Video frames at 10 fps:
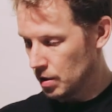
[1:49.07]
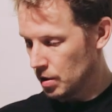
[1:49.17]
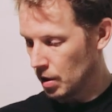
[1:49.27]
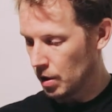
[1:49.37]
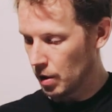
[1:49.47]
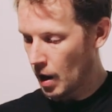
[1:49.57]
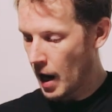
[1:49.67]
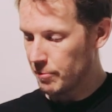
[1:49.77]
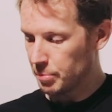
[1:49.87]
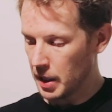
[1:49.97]
So
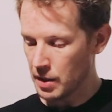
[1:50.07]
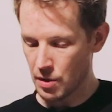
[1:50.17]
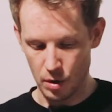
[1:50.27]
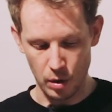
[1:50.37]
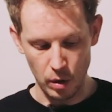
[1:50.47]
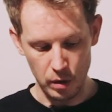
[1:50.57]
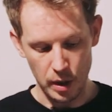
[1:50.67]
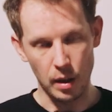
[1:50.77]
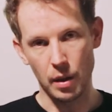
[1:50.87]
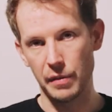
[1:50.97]
I've pre-installed
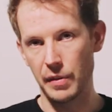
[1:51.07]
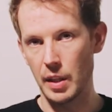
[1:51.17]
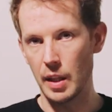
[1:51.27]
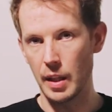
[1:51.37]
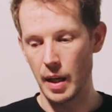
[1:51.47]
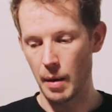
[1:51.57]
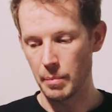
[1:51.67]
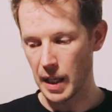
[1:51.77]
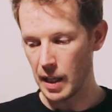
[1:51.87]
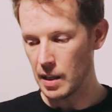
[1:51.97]
a lot of the
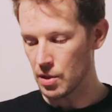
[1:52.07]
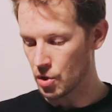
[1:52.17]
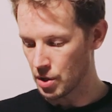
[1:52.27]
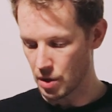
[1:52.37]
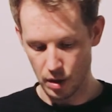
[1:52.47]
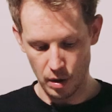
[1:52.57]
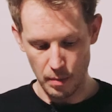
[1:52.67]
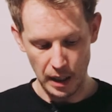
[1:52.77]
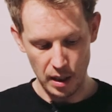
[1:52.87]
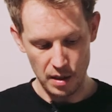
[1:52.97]
keys just to
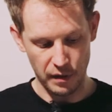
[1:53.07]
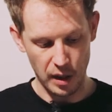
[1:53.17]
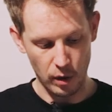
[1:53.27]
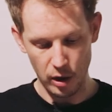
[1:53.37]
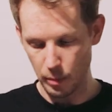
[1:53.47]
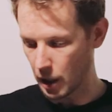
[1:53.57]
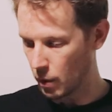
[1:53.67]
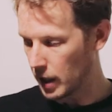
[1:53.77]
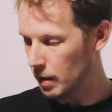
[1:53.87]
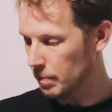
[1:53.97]
make this video a little bit
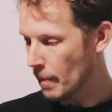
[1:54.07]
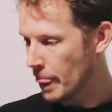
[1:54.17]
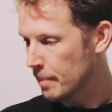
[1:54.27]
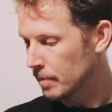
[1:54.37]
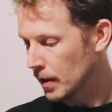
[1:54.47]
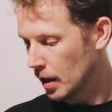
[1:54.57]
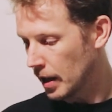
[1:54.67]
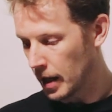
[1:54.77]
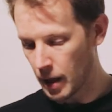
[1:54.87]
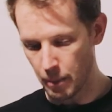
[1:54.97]
quicker,
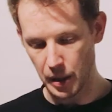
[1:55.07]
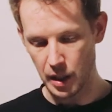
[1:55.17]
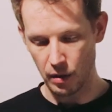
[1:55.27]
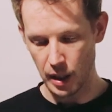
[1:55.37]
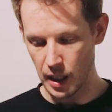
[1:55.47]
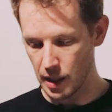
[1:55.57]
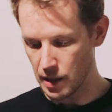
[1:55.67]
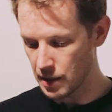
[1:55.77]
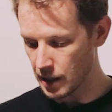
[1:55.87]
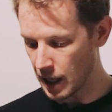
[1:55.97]
but there
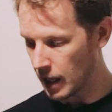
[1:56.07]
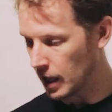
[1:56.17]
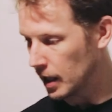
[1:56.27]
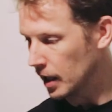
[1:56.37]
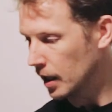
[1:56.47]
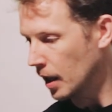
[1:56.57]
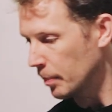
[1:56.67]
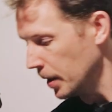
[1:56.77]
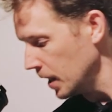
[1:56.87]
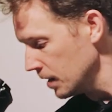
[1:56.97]
is a
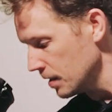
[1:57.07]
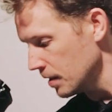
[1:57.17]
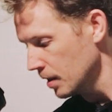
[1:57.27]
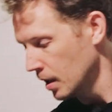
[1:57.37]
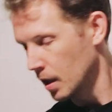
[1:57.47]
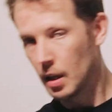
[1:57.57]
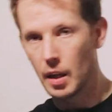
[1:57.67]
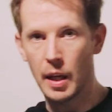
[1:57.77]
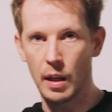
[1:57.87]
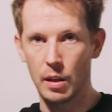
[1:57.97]
piece
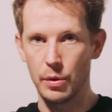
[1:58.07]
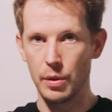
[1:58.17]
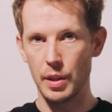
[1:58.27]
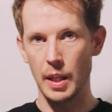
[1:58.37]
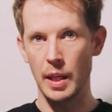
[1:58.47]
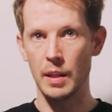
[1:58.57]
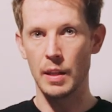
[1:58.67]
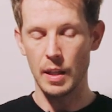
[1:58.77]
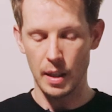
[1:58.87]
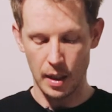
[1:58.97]
included in
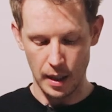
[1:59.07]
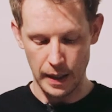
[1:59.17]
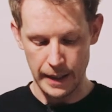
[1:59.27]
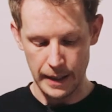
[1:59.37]
the